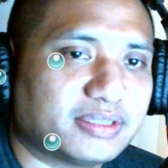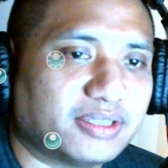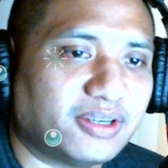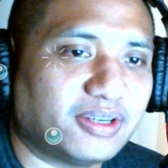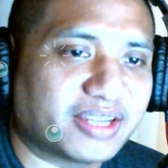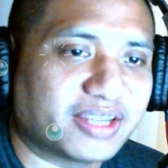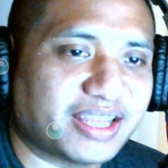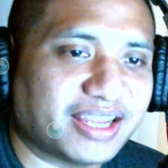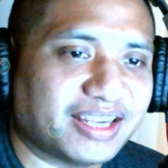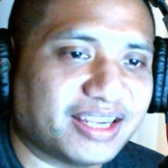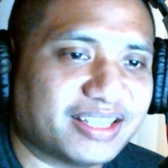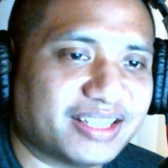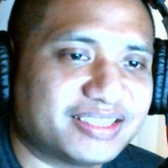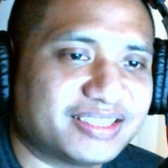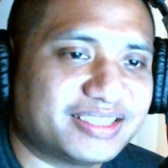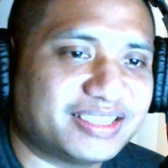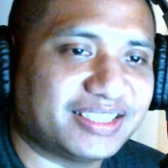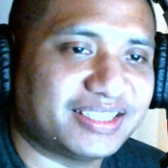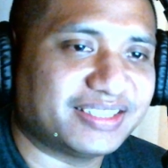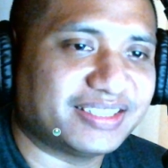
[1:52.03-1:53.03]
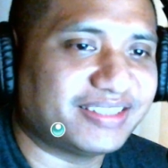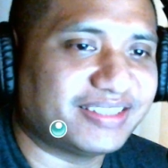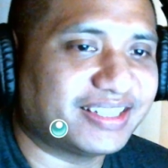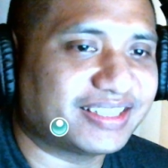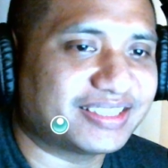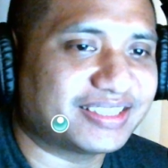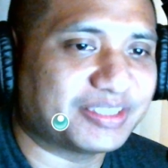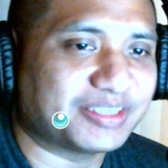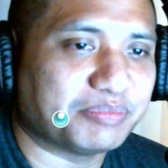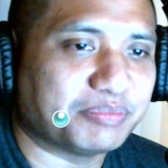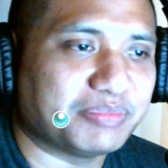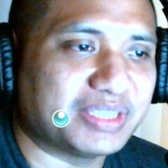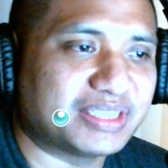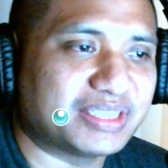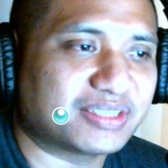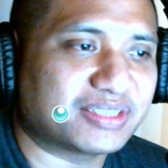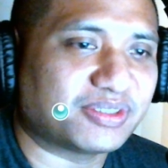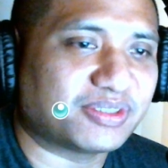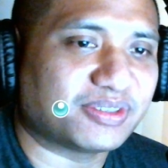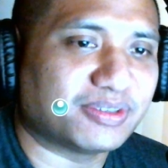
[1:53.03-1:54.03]
Okay, let's see, You got like some
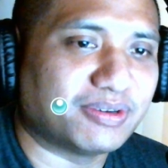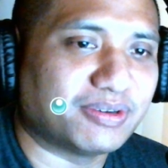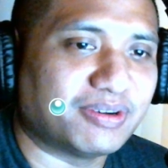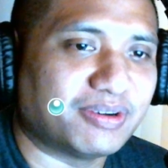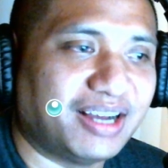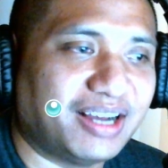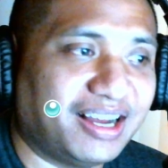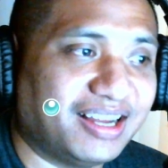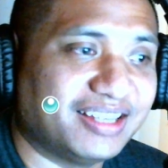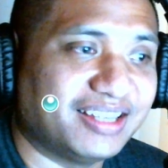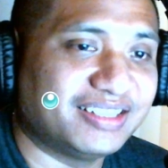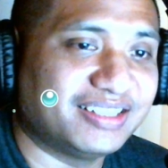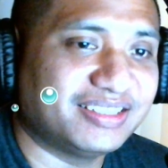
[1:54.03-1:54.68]
mystical Gohan.